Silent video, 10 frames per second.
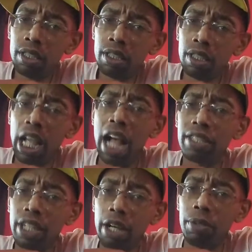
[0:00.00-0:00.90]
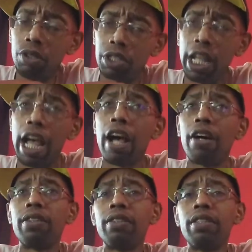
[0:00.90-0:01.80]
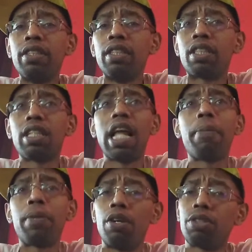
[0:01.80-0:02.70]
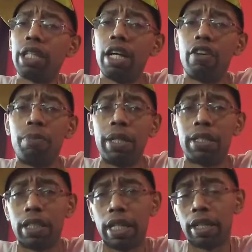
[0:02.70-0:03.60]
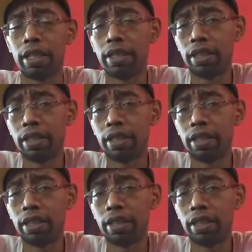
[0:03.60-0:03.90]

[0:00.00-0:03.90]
Look how dumb you sound. Slap yourself, bitch nigga.